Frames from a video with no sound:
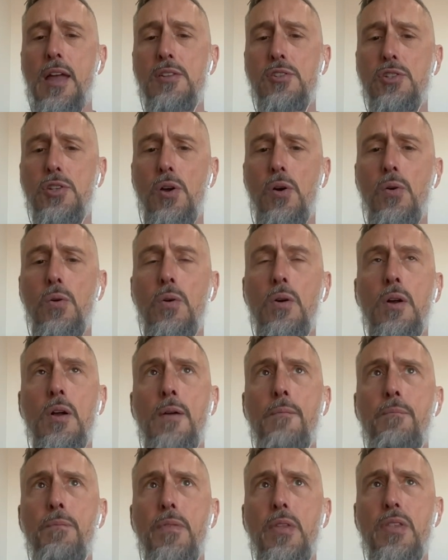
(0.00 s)
And so
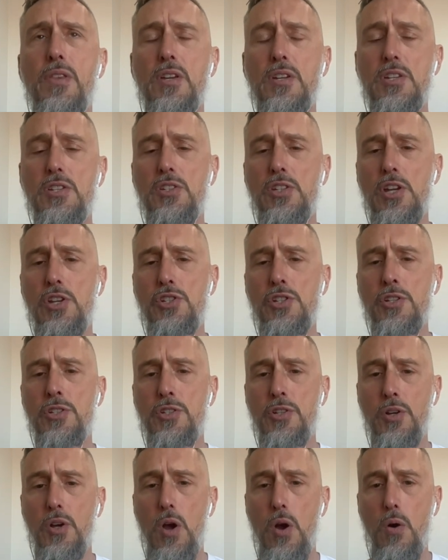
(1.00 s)
the
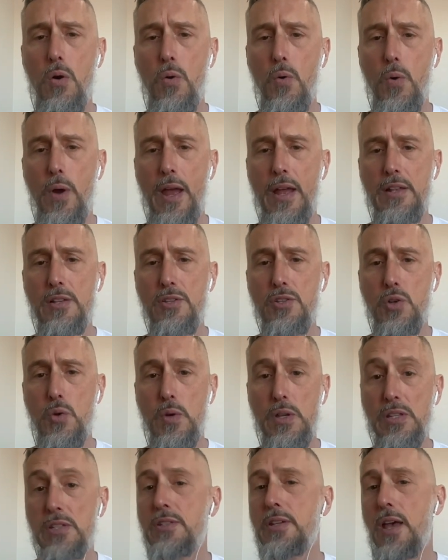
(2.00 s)
decision to go and
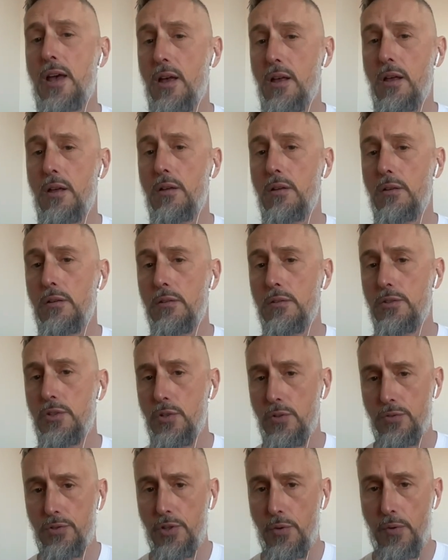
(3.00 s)
do a sell
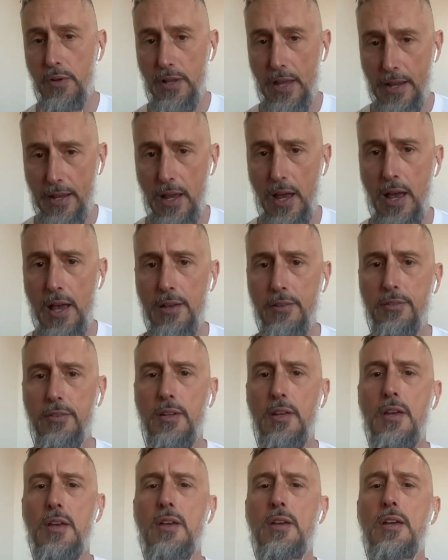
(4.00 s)
to someone like
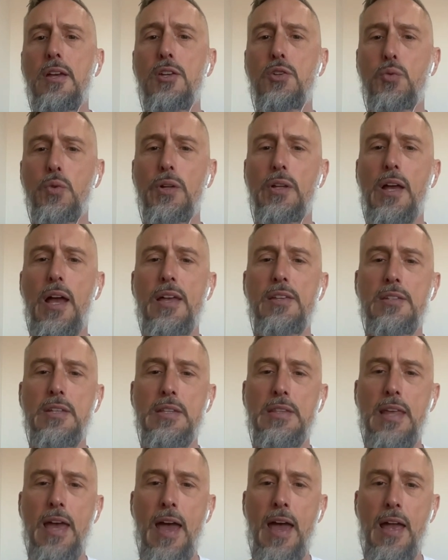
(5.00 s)
us is
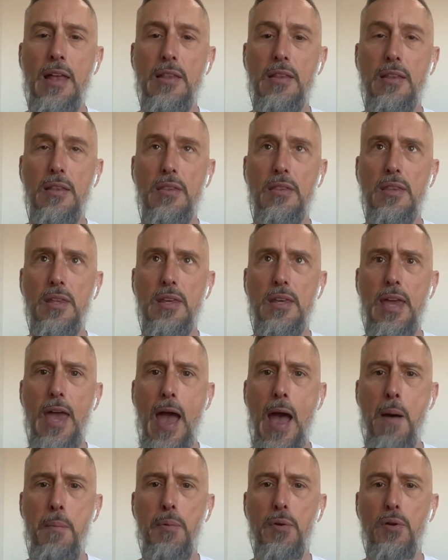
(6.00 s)
realizing that the
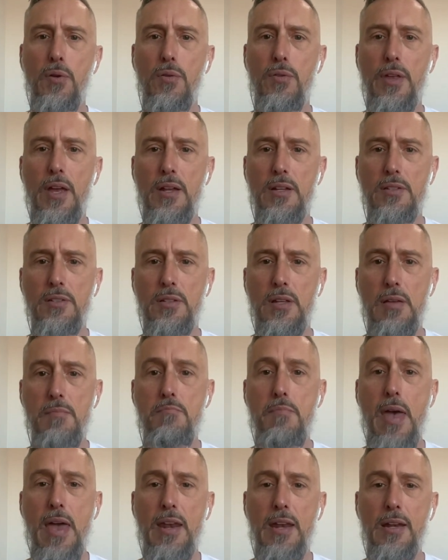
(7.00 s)
capital that's
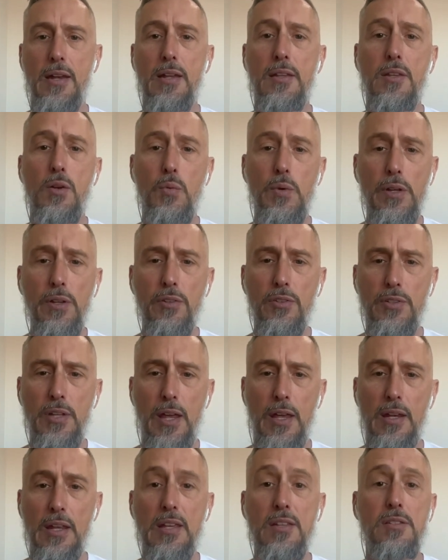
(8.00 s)
embedded in the real
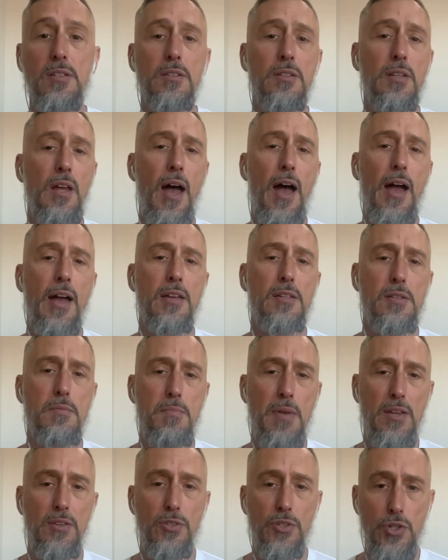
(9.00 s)
estate isn't the
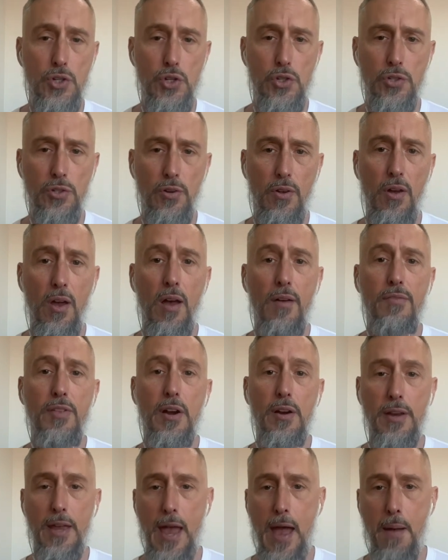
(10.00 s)
highest and best use
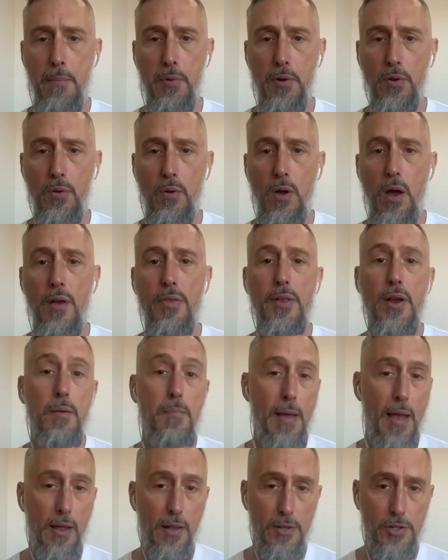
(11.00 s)
of their capital on
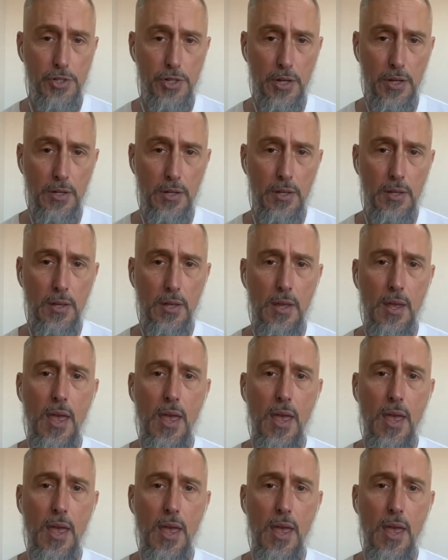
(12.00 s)
their balance sheet.